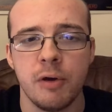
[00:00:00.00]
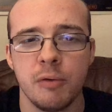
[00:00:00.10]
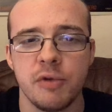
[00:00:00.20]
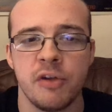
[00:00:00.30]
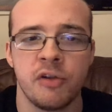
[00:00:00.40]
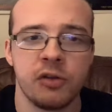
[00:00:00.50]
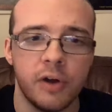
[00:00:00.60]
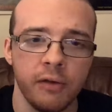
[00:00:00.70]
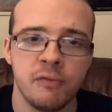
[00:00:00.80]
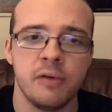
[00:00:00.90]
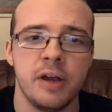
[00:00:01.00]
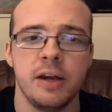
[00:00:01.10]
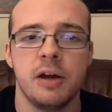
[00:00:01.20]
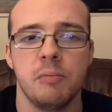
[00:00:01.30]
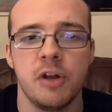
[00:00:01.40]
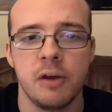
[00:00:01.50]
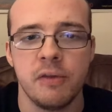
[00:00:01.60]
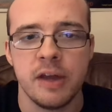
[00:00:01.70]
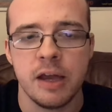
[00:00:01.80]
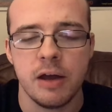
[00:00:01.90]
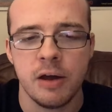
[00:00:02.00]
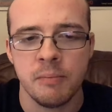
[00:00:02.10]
I'll just go for it and upload it.